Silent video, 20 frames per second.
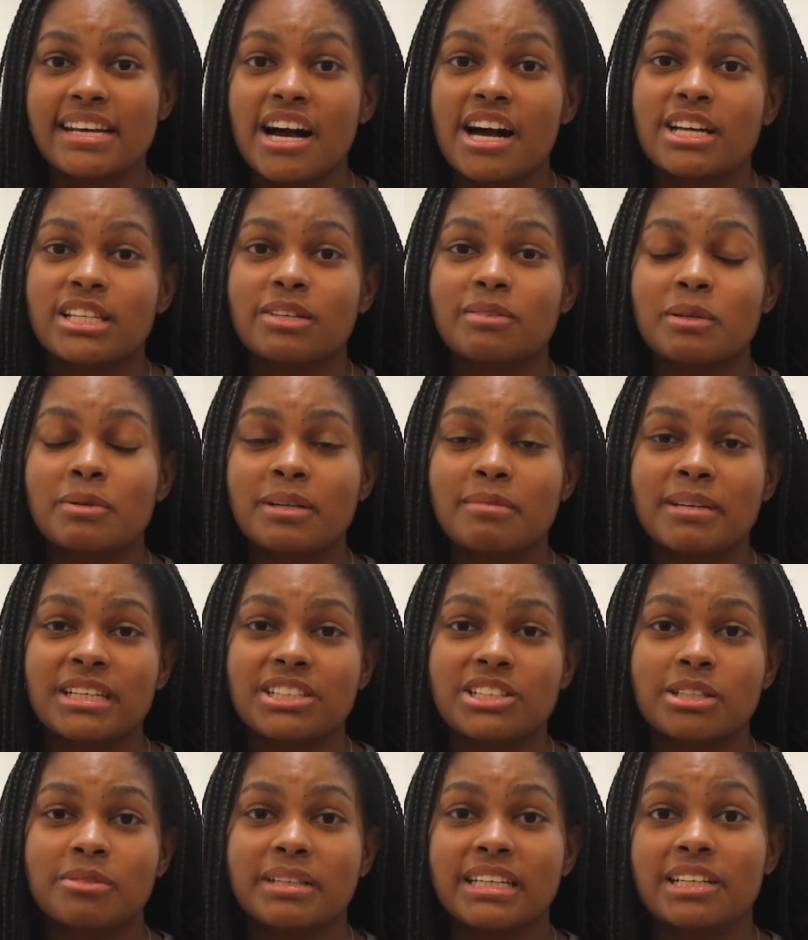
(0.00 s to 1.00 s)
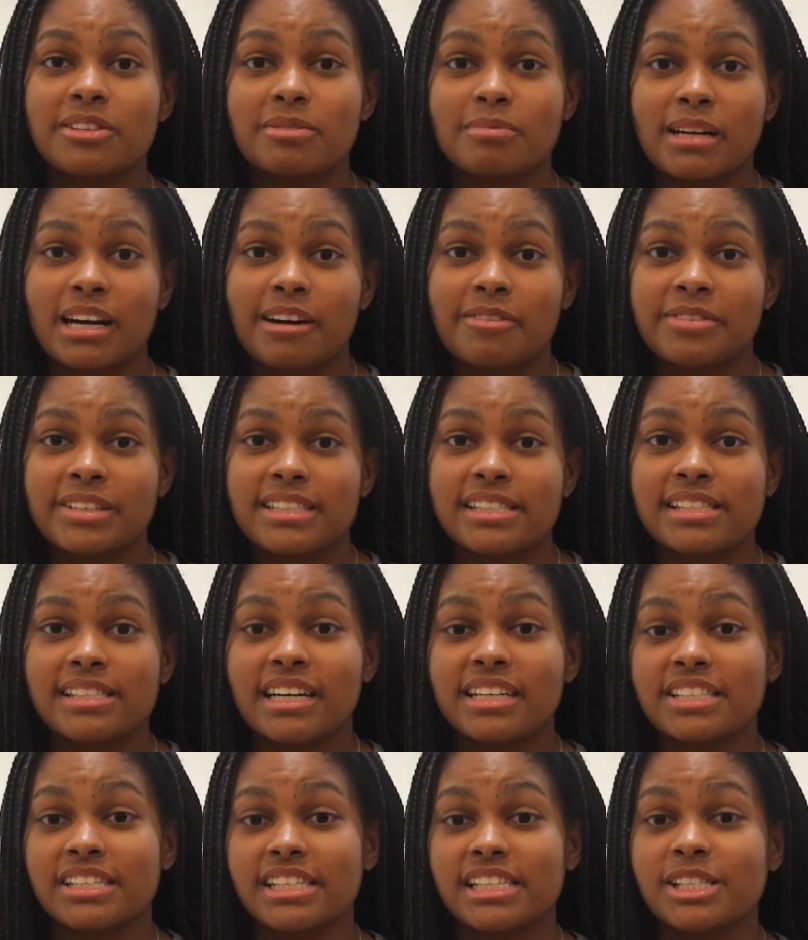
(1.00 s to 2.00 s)
So we want to make sure we give them confidence
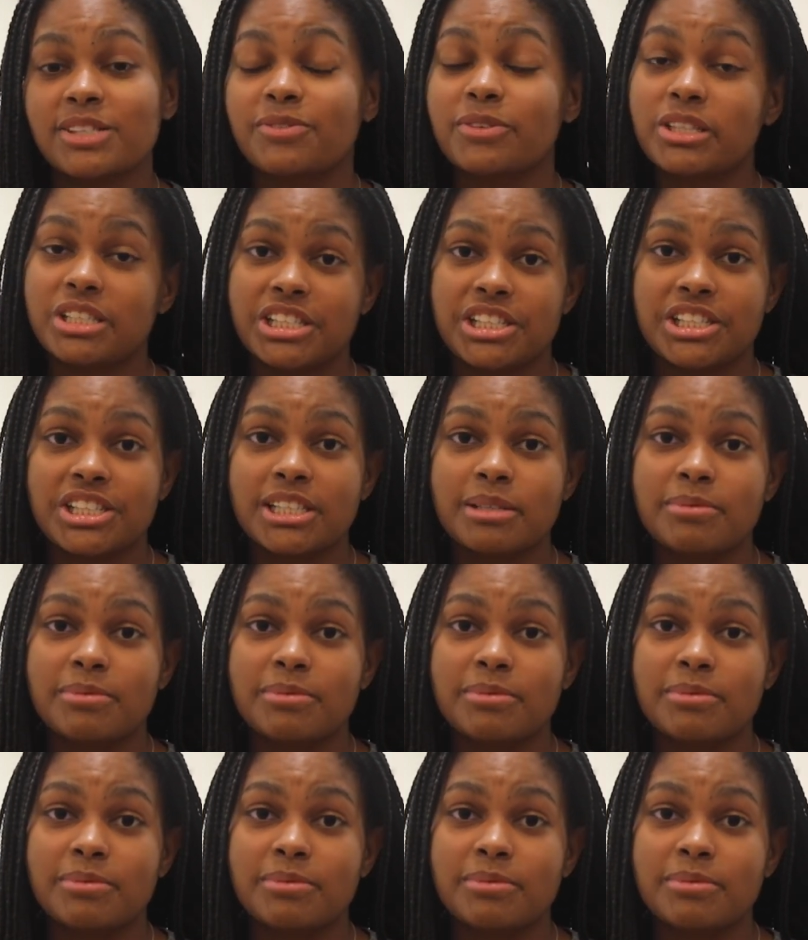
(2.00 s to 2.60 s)
not just for cheer,